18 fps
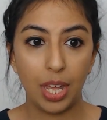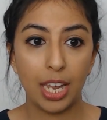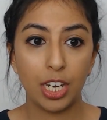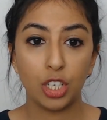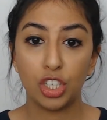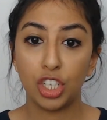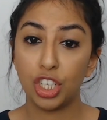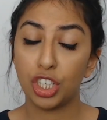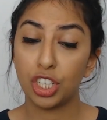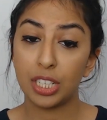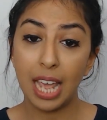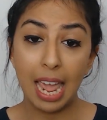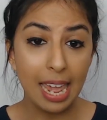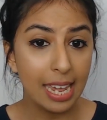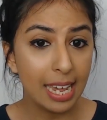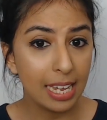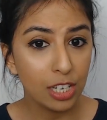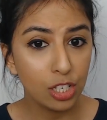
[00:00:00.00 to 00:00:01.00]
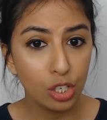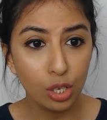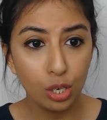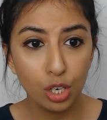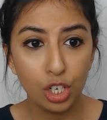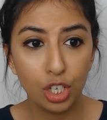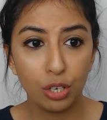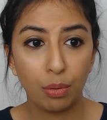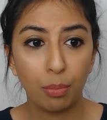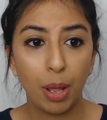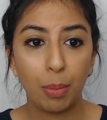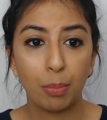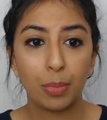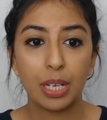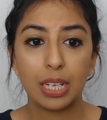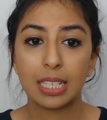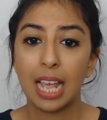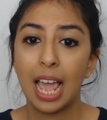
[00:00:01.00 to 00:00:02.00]
then she should take it as soon as she
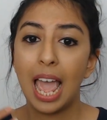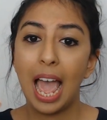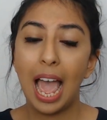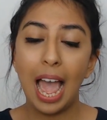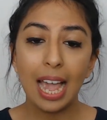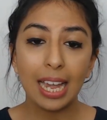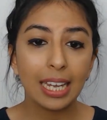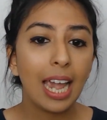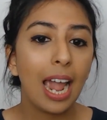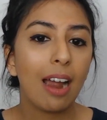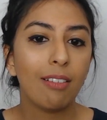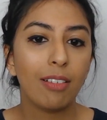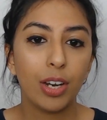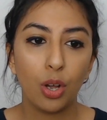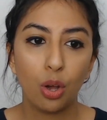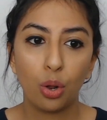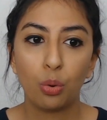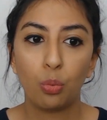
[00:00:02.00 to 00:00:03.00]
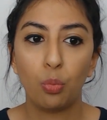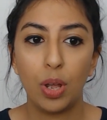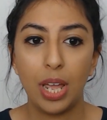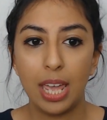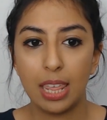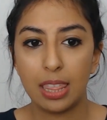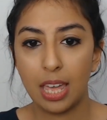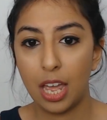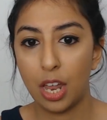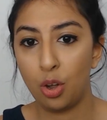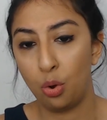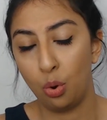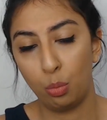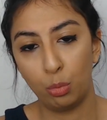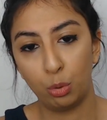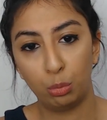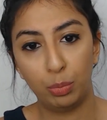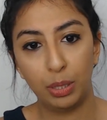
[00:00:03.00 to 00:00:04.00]
remembers and carry on with her
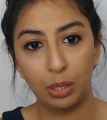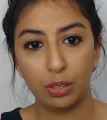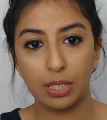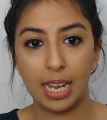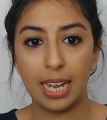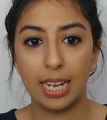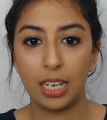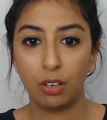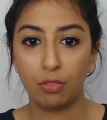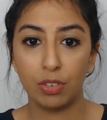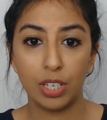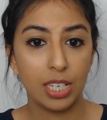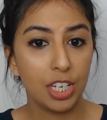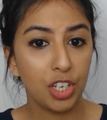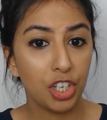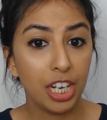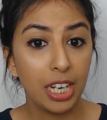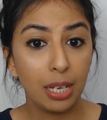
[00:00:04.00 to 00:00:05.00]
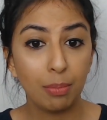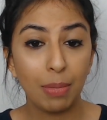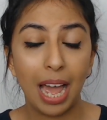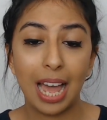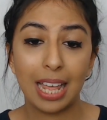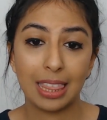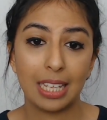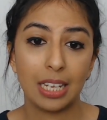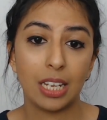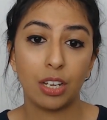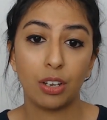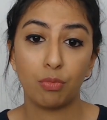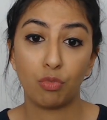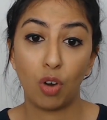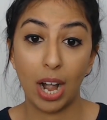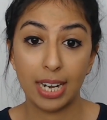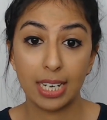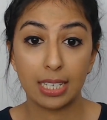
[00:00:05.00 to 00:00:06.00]
normal pill-taking regime at the
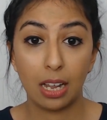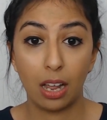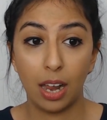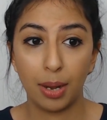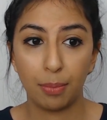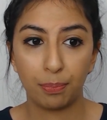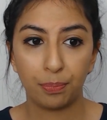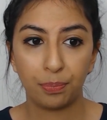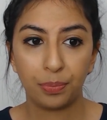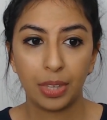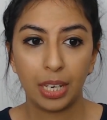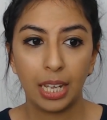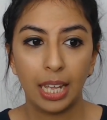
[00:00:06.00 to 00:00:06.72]
right time.